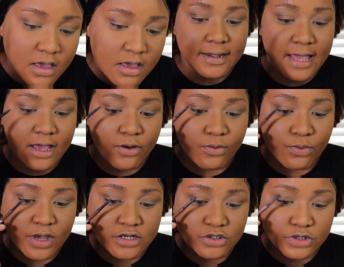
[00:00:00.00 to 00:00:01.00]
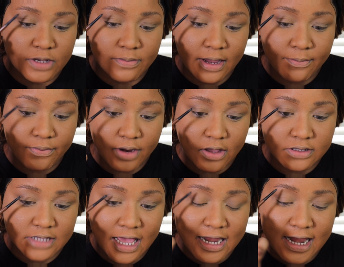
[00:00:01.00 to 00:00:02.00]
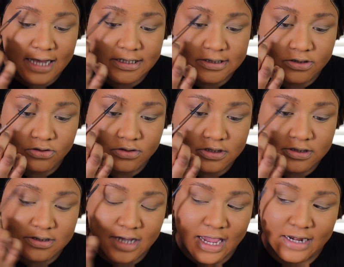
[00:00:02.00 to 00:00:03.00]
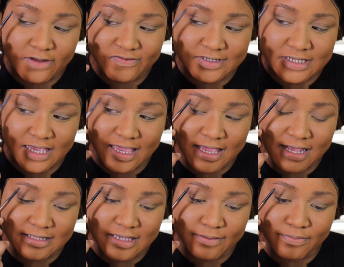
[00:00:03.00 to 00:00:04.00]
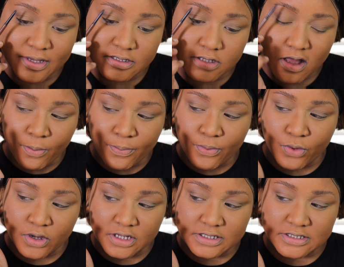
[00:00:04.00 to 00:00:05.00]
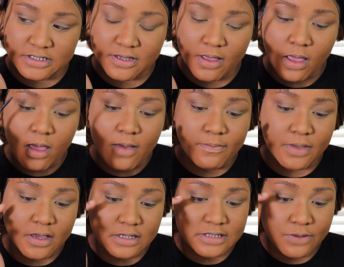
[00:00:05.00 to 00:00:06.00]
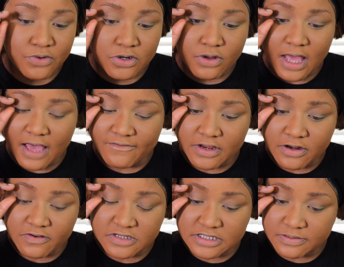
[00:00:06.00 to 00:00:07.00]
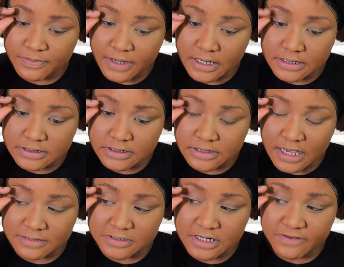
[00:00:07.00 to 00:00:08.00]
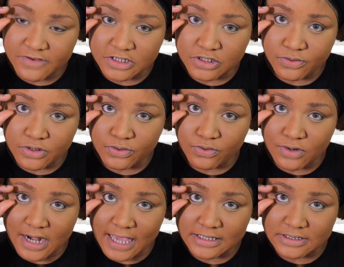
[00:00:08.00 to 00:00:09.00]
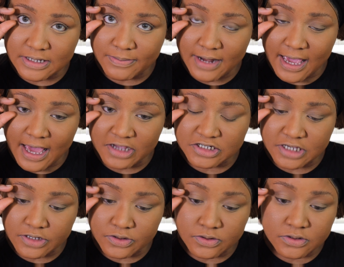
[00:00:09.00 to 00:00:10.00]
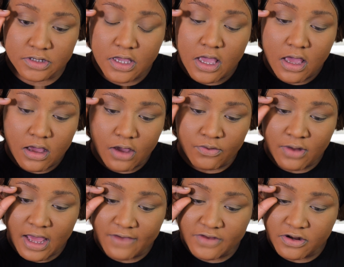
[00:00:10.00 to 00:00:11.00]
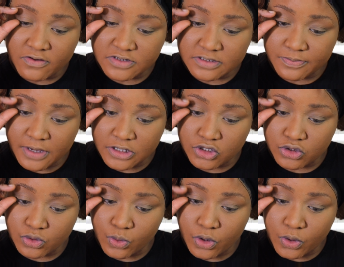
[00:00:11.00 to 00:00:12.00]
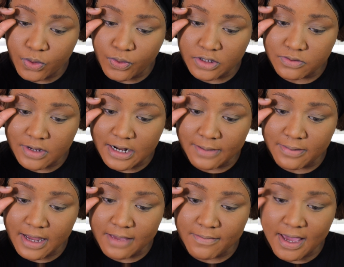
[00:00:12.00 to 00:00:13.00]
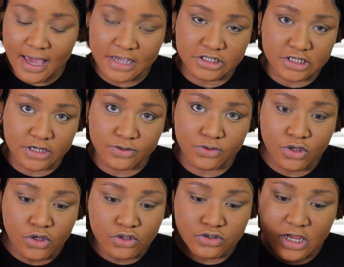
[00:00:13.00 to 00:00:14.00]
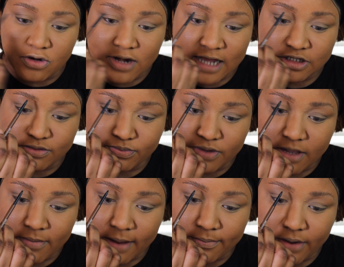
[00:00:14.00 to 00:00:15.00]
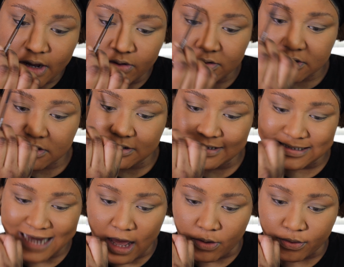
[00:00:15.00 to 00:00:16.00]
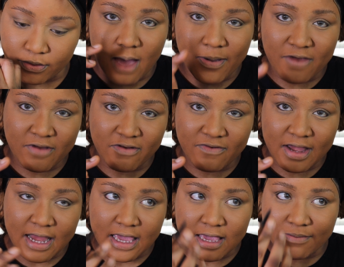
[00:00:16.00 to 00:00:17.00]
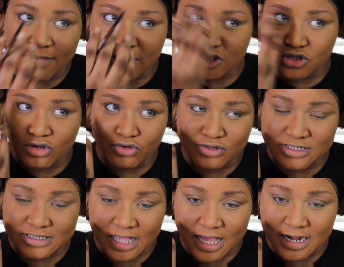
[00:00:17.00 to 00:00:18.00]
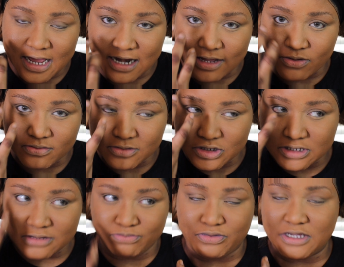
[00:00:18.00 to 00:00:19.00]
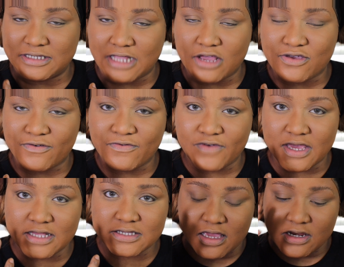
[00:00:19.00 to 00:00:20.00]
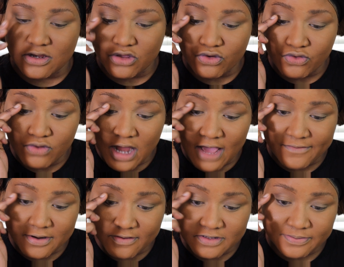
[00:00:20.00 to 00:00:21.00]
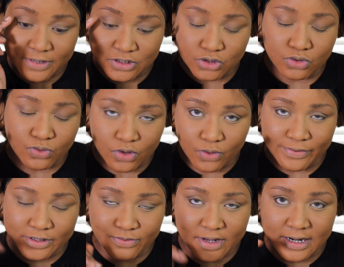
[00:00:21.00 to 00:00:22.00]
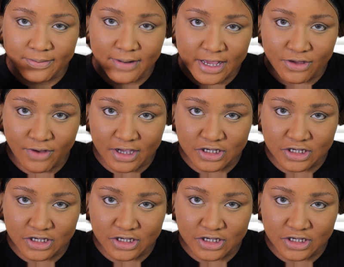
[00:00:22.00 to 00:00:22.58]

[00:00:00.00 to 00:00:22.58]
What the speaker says: Now, when drawing my brows, I like to kind of take it a bit upwards because I want to have enough space, especially if you're someone who likes to apply eyeshadows. I want to have enough space to work with while applying my eyeshadow. So I don't like to bring my brows down. Apart from the fact that it makes you look sad and it just brings down your face, you won't have enough space to work with while applying your